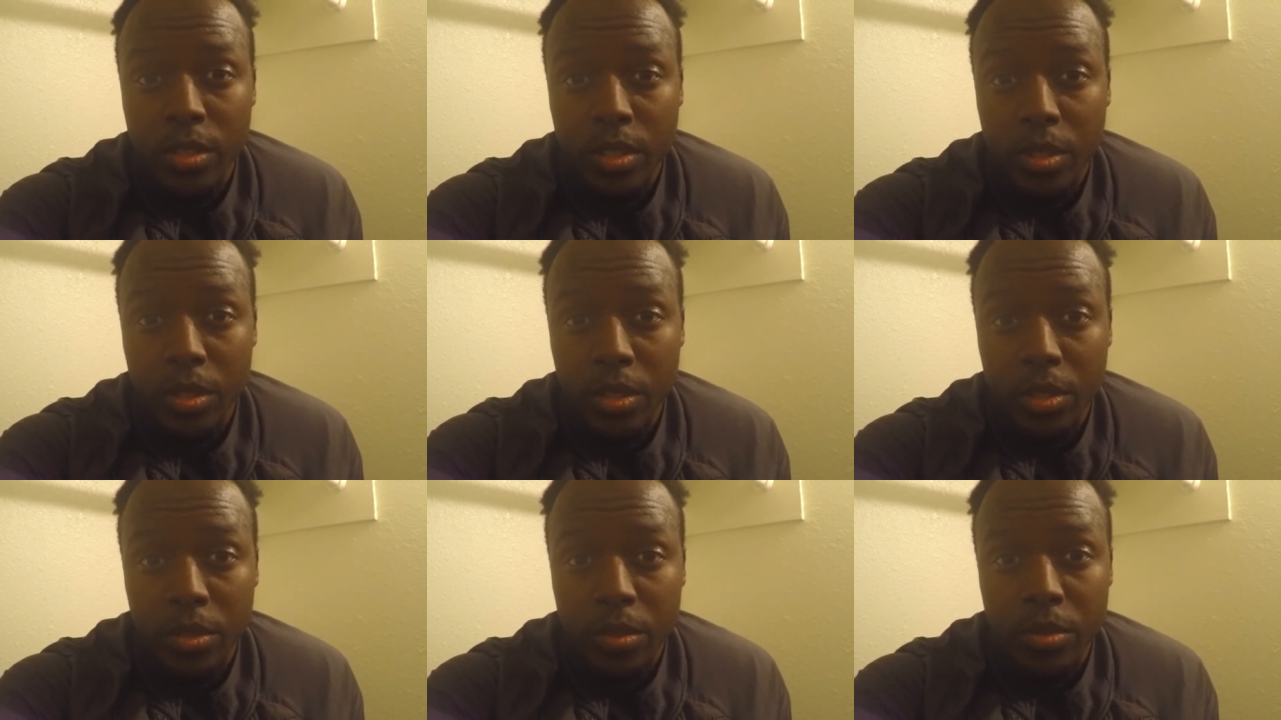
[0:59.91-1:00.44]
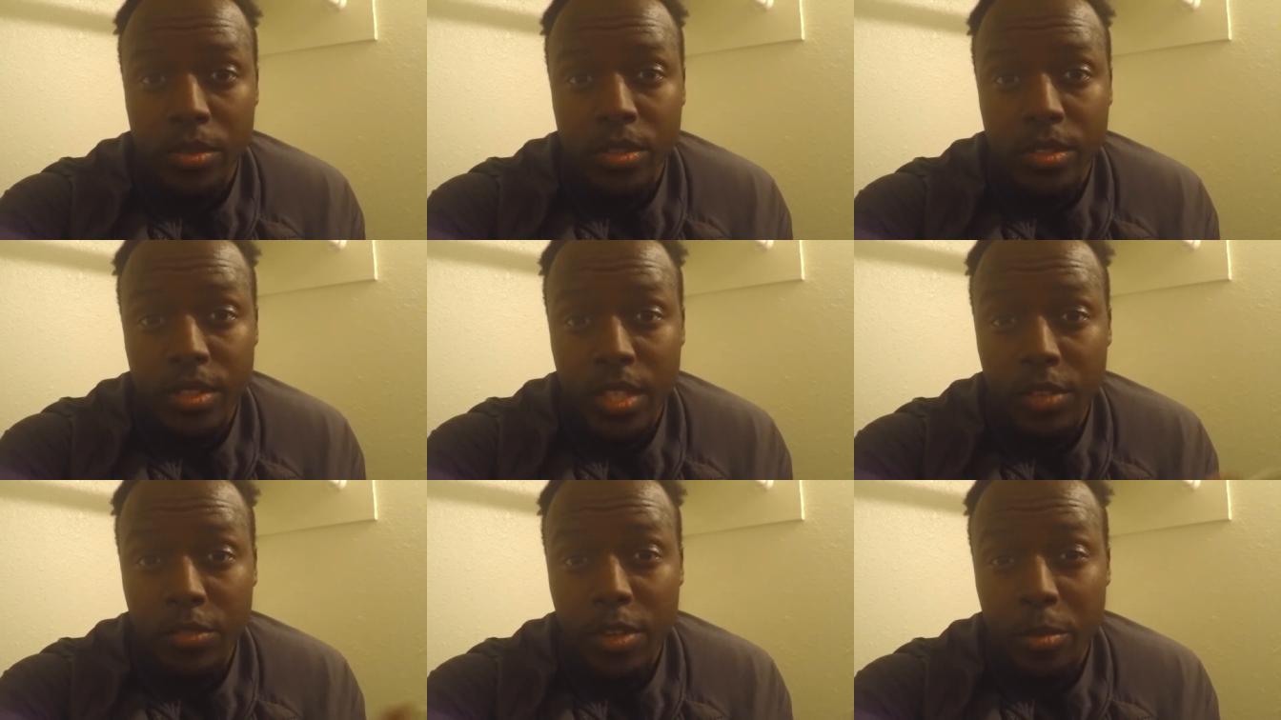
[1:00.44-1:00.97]
the
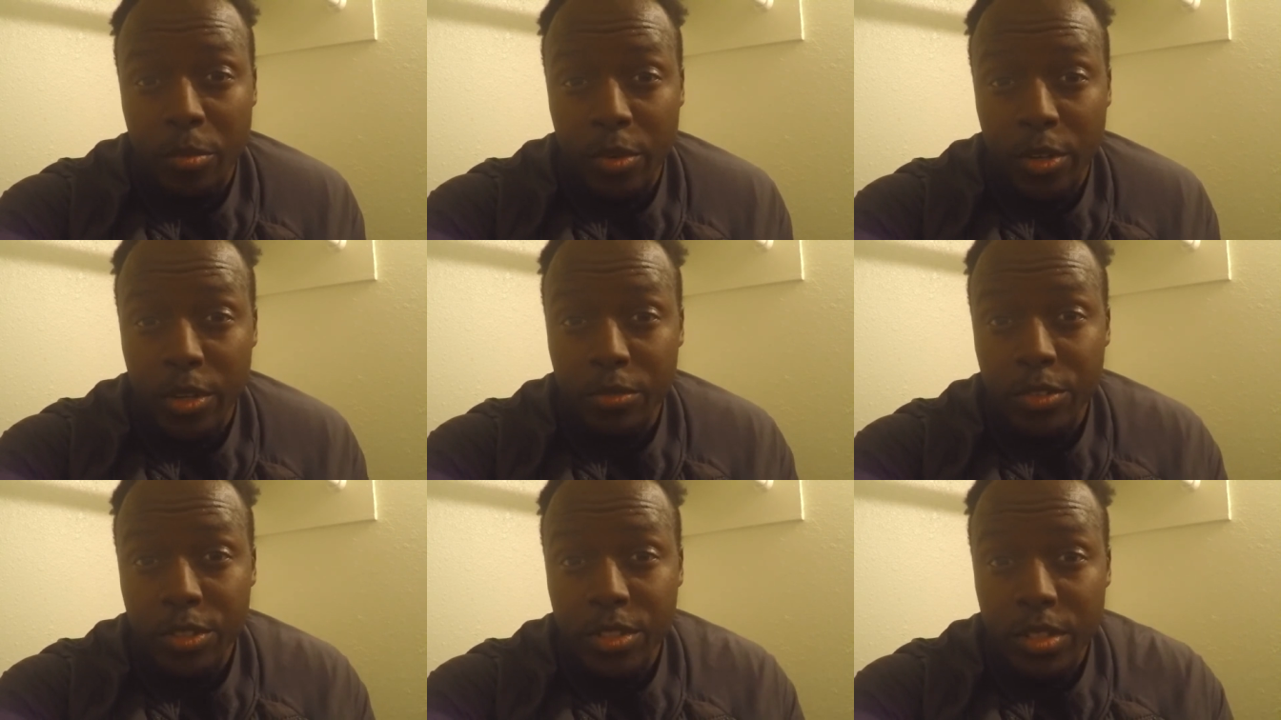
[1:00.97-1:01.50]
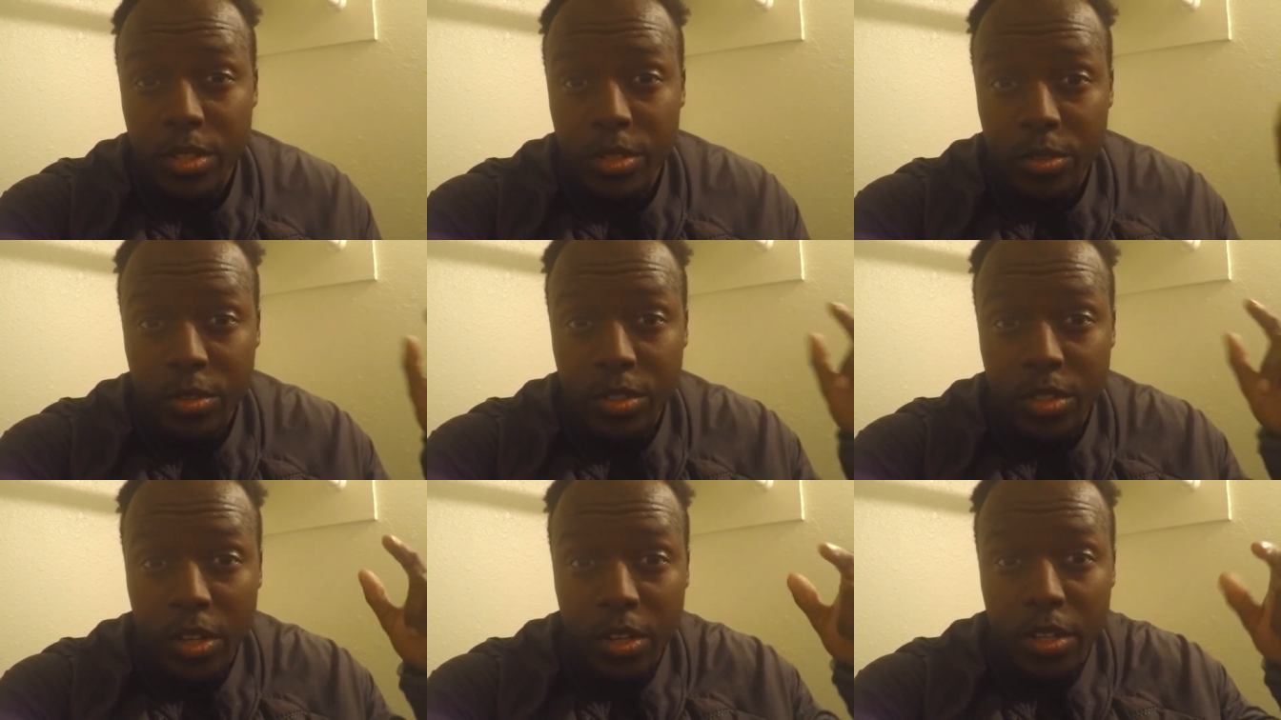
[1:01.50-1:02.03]
stuff I previously
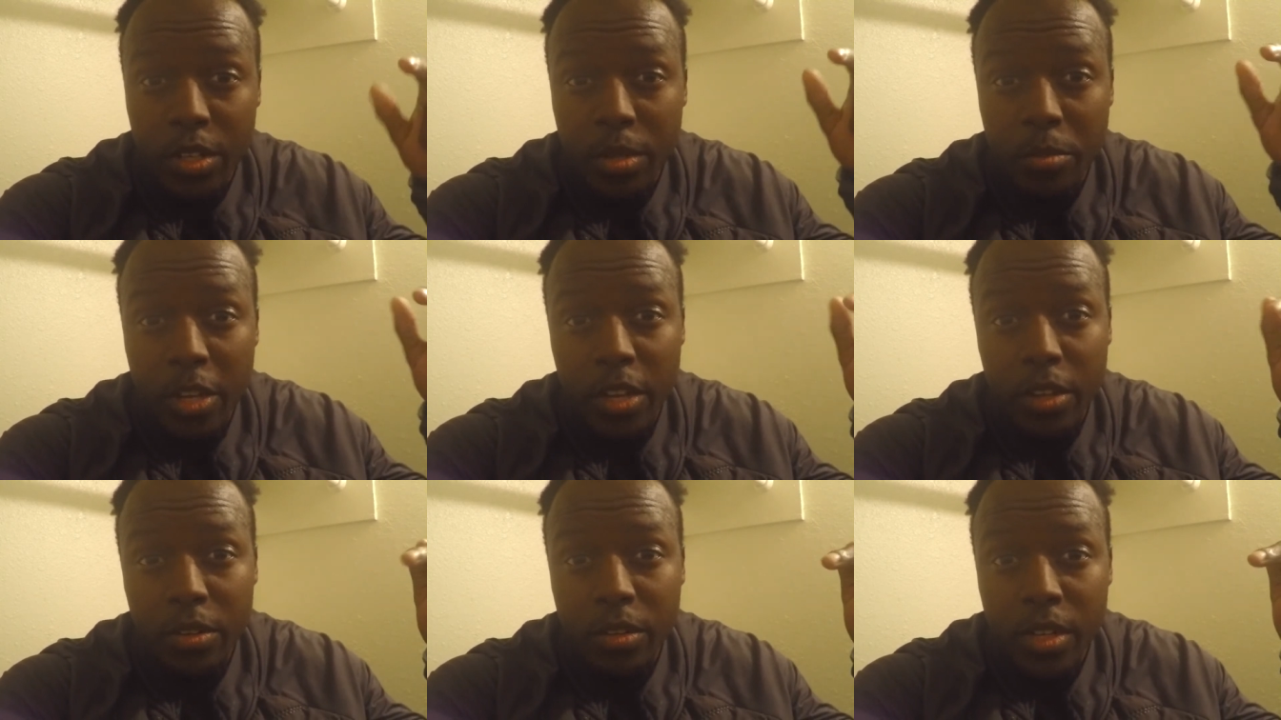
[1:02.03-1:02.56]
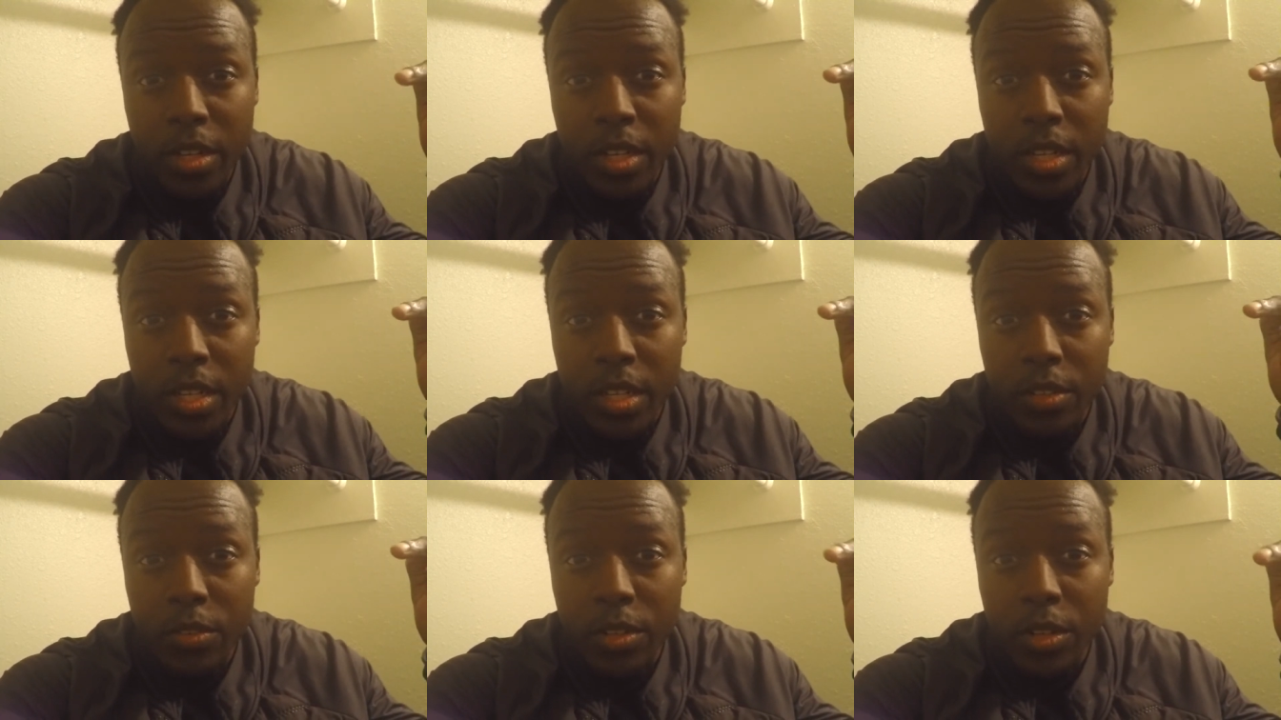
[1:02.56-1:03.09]
was talking about,
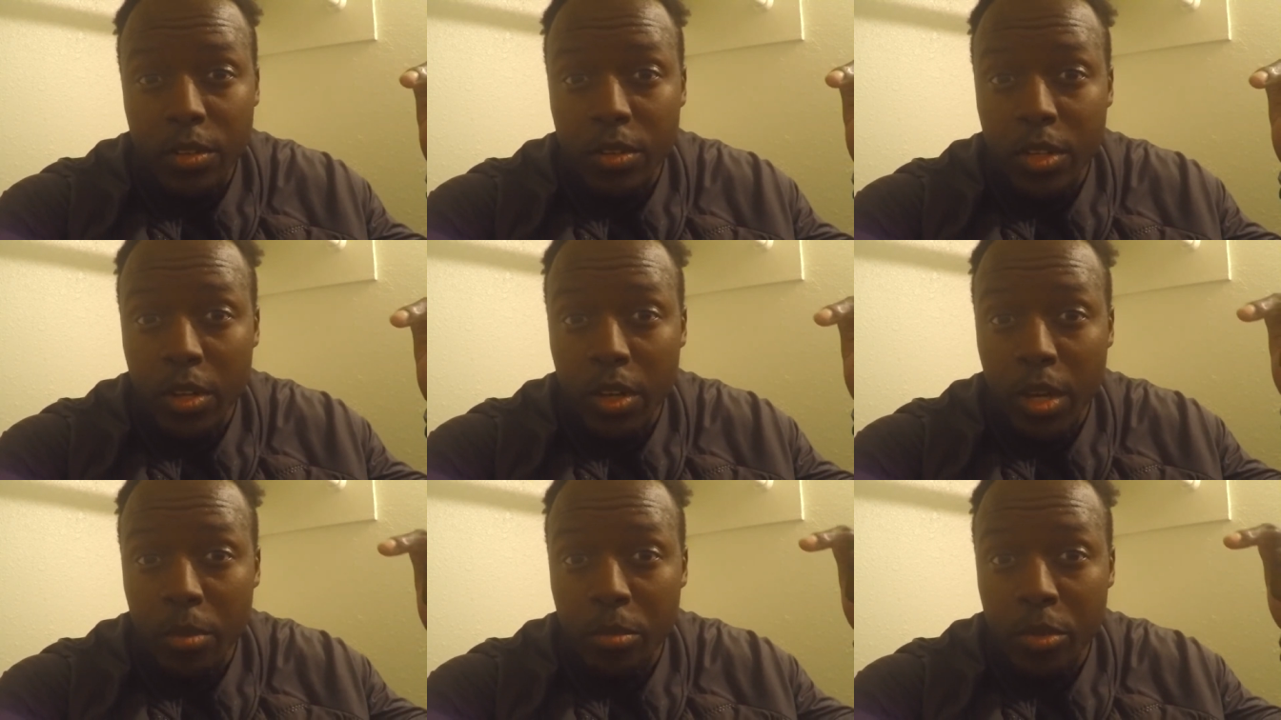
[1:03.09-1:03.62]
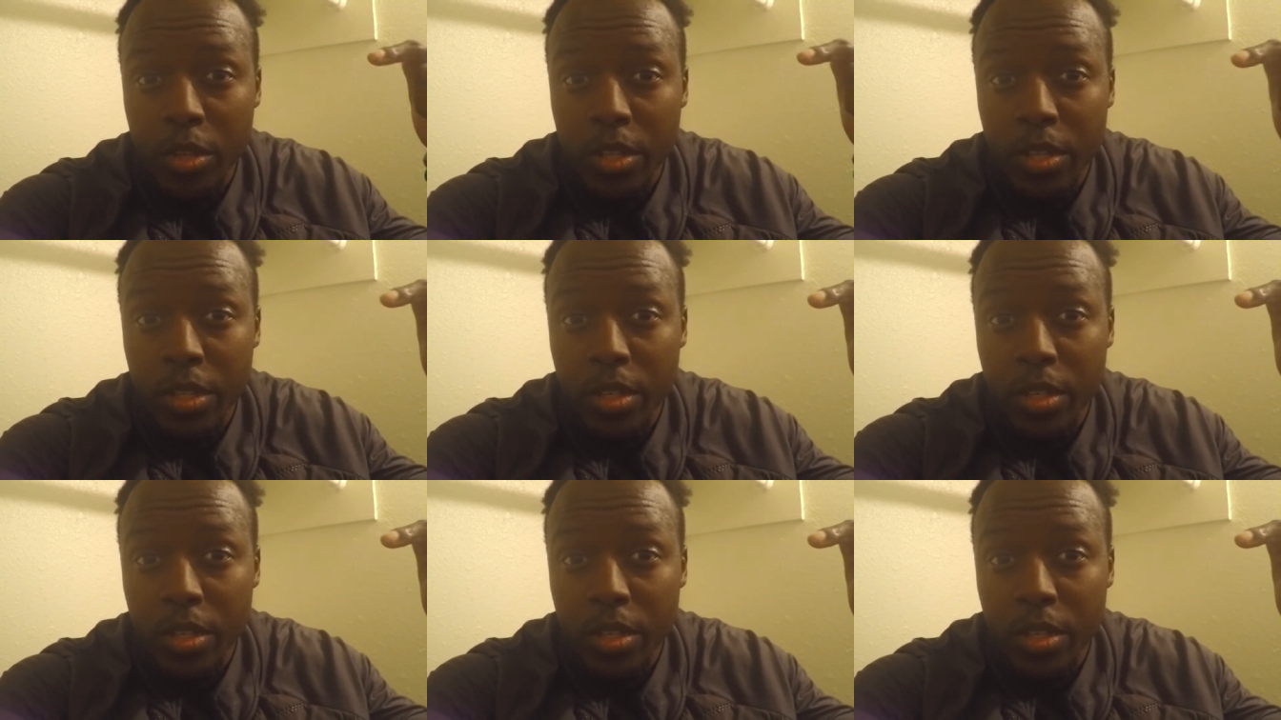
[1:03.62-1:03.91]
if you don't know, I put it